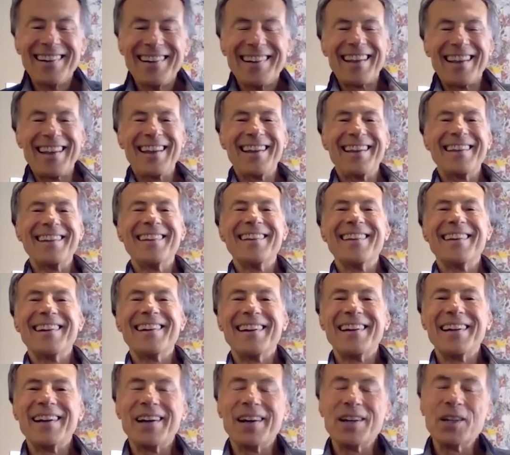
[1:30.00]
And
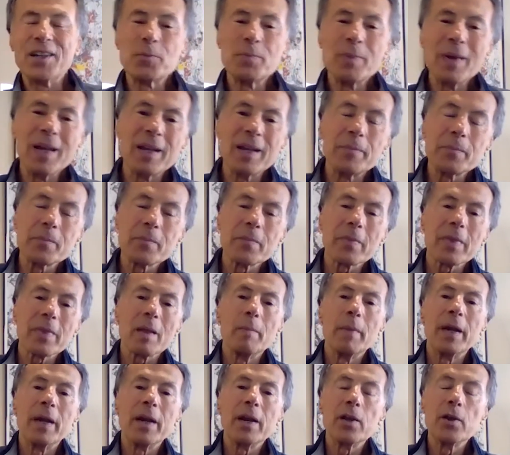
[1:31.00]
I spent
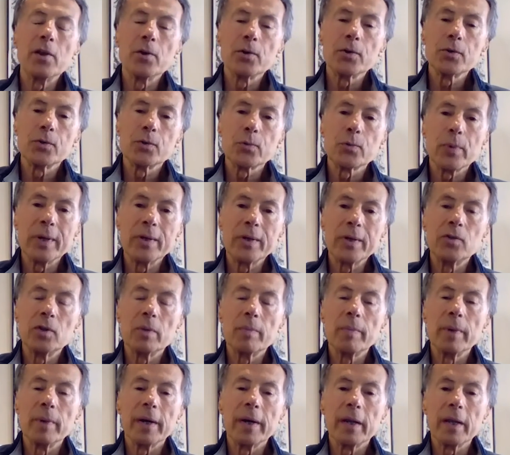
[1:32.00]
many years
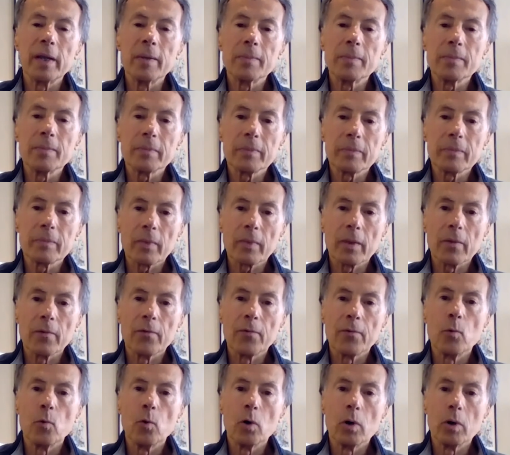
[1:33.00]
raising money
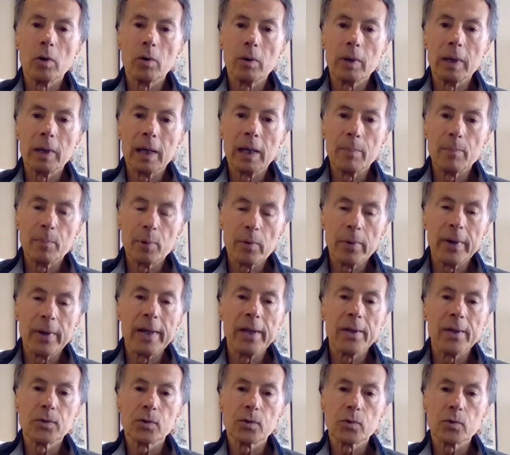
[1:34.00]
for
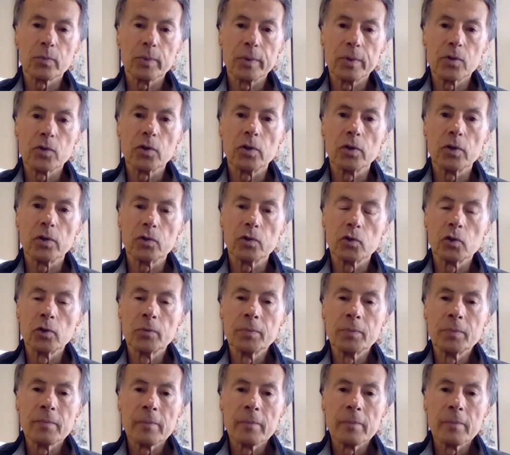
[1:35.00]
paralysis research.